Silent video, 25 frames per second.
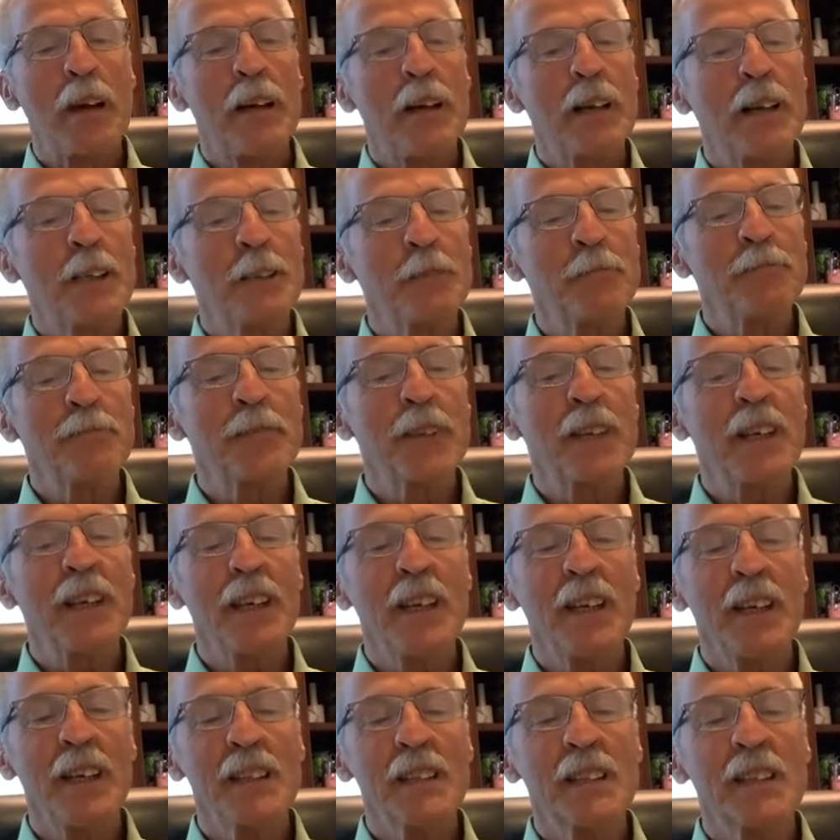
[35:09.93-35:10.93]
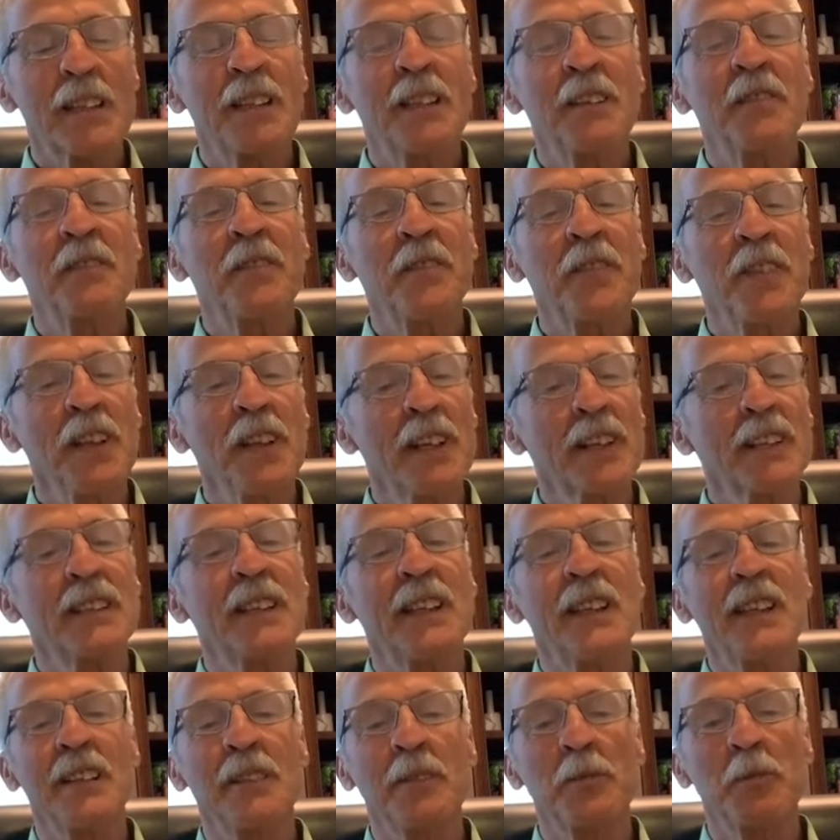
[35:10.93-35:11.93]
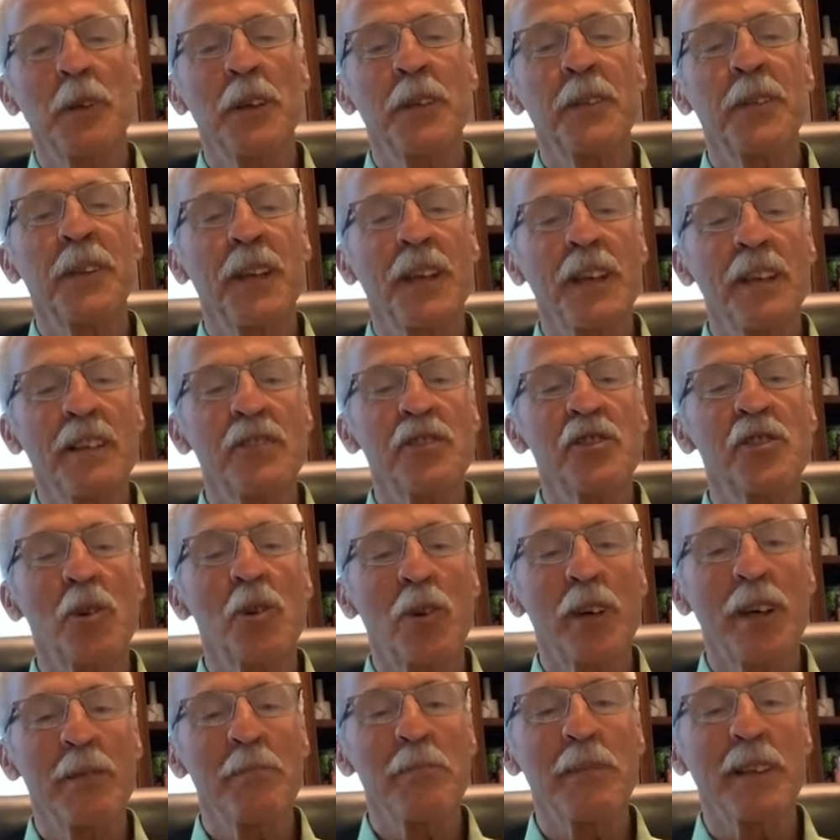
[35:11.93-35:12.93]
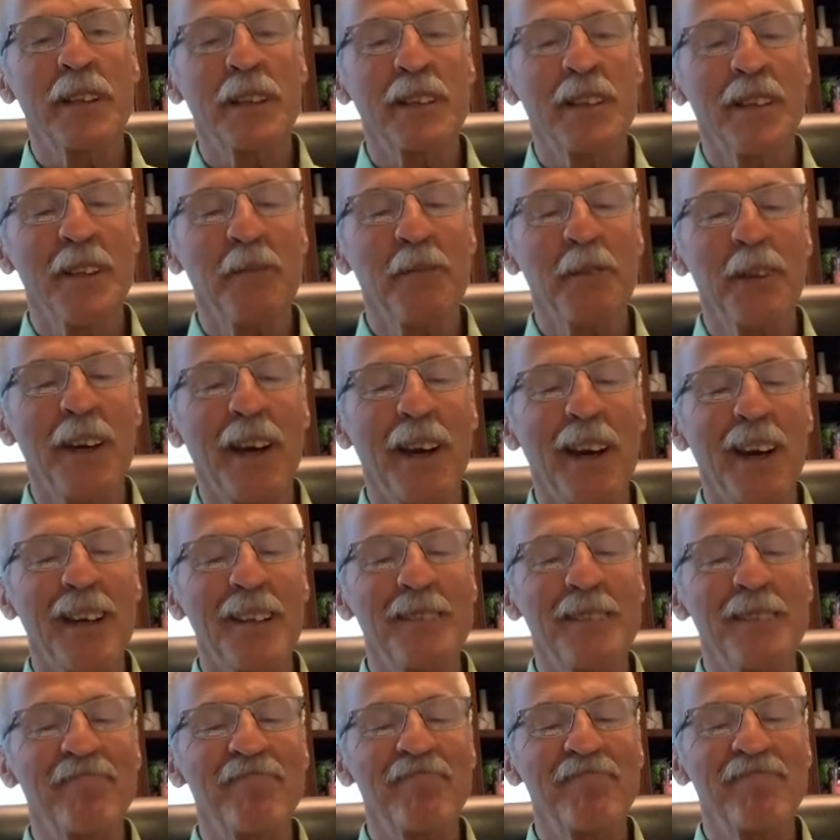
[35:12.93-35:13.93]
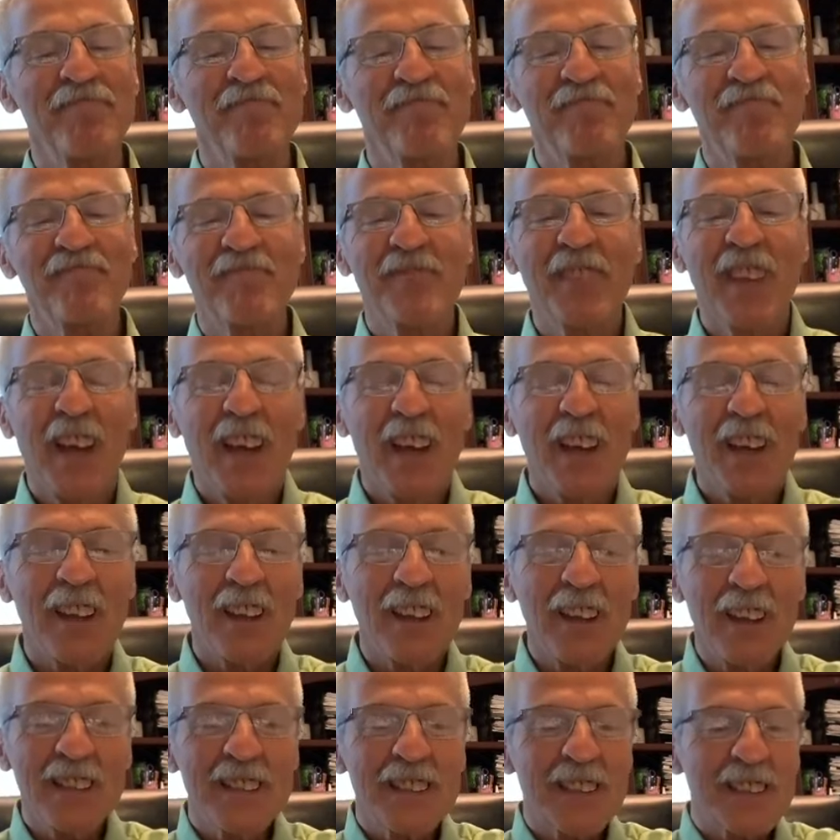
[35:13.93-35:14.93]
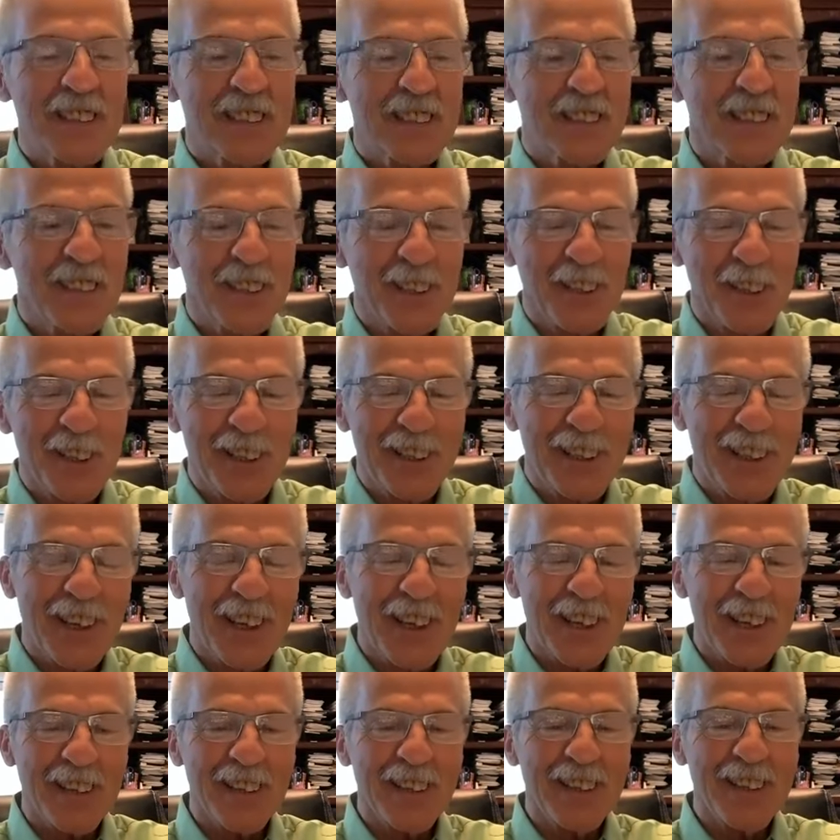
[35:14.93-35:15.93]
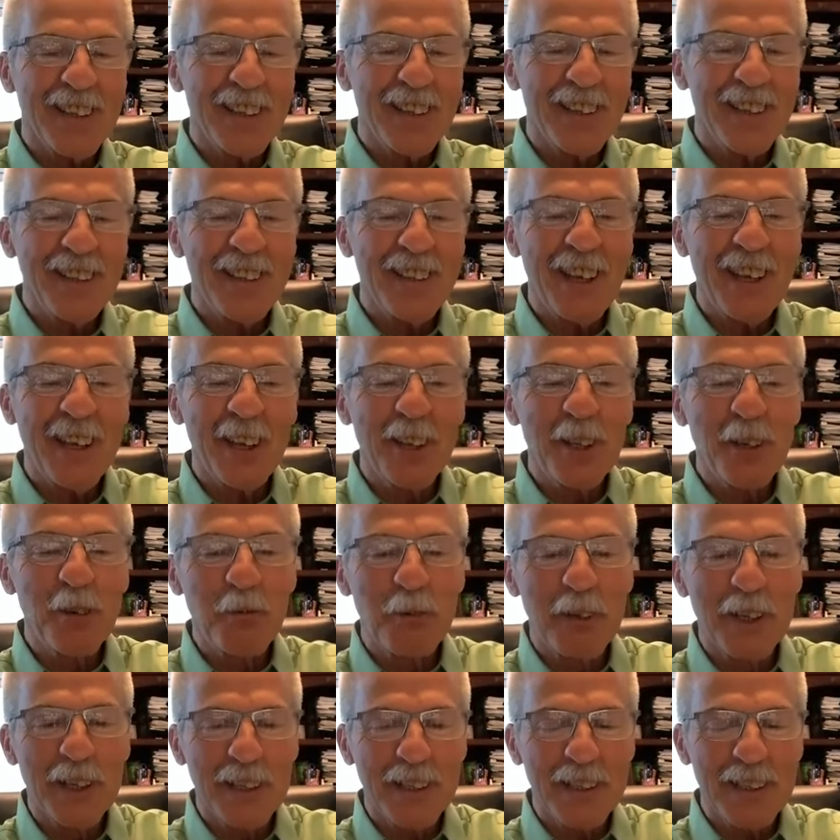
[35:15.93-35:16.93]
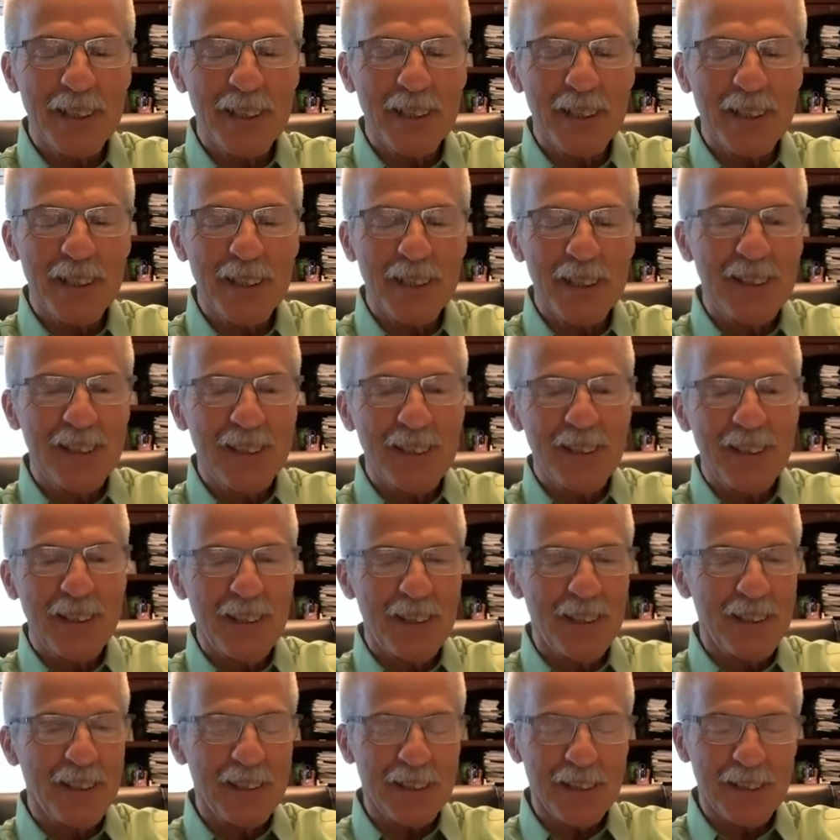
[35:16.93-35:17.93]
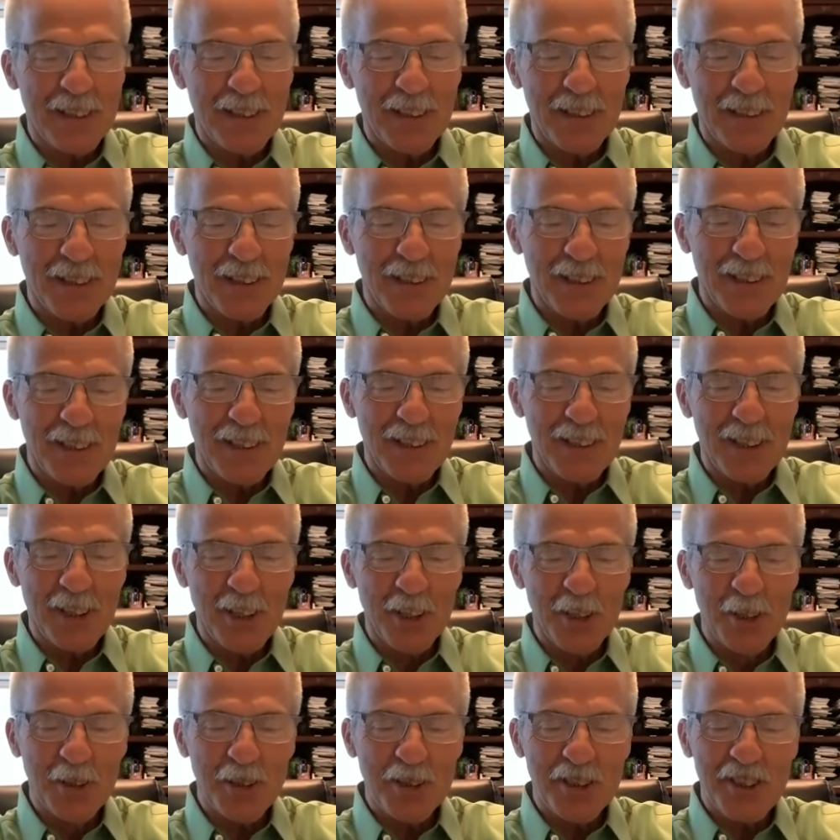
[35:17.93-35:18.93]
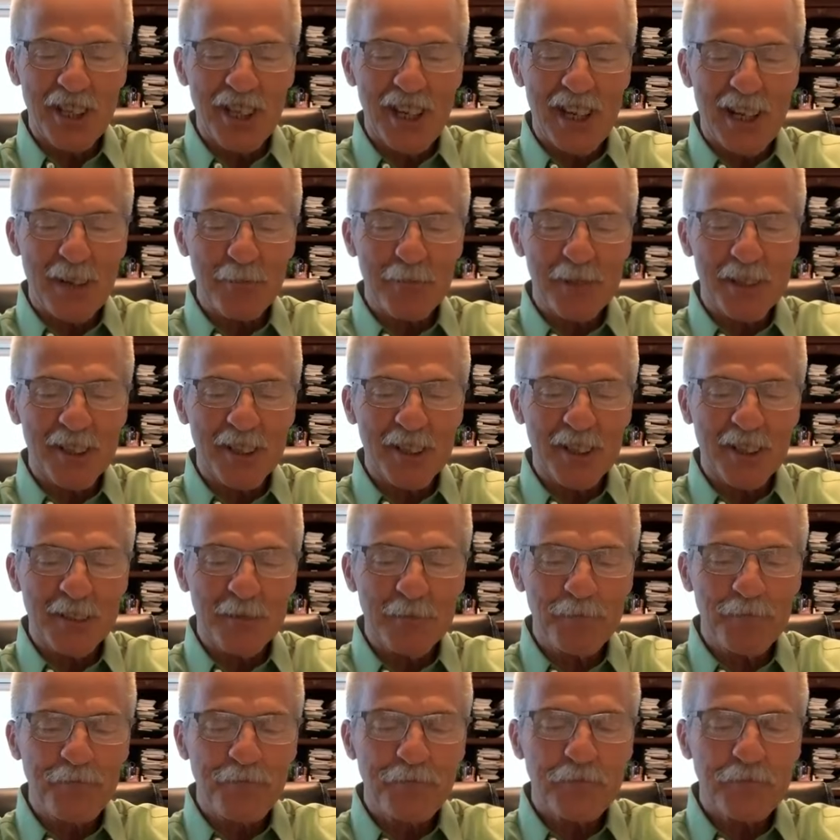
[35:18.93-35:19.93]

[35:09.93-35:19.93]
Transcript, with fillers: Um, is conflicting with the enjoyment of that. Let's look at the other one in in uh, Luke chapter